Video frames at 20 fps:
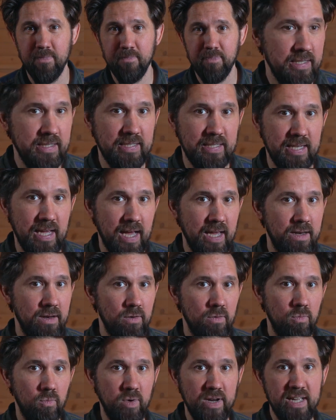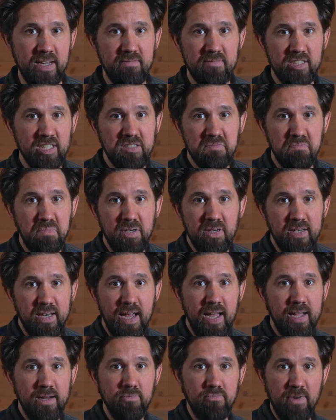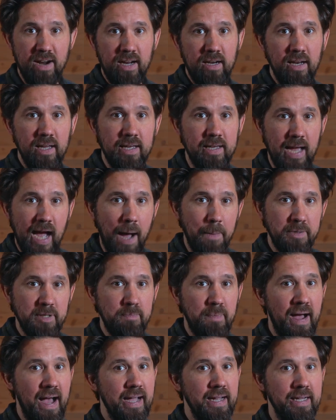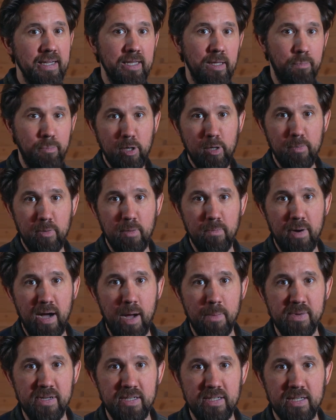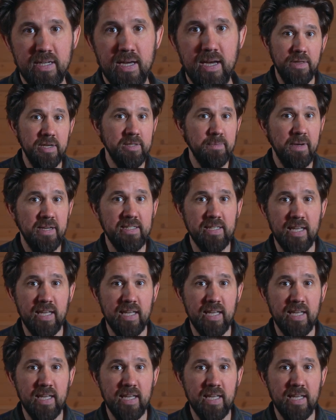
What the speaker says: Instead, we just put a regular garbage bag in the poop compartment. This makes